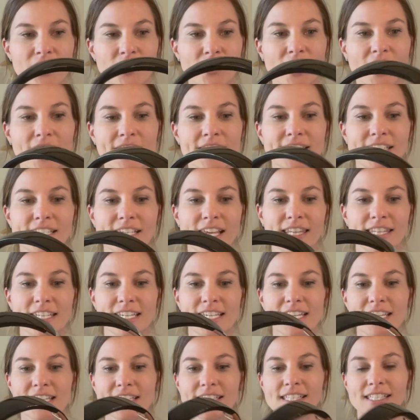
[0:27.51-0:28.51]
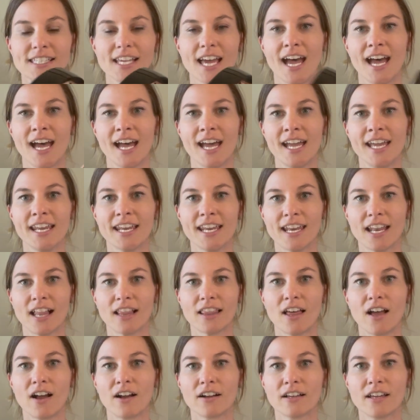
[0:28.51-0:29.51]
You can kind of see on the inside and
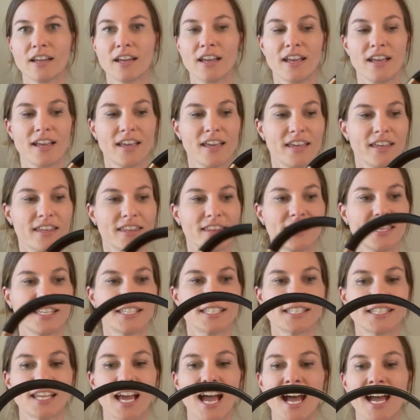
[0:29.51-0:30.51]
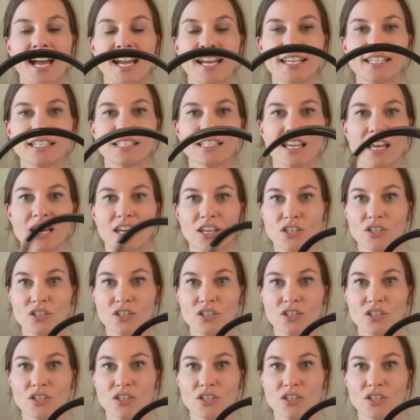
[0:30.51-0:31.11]
along the sides.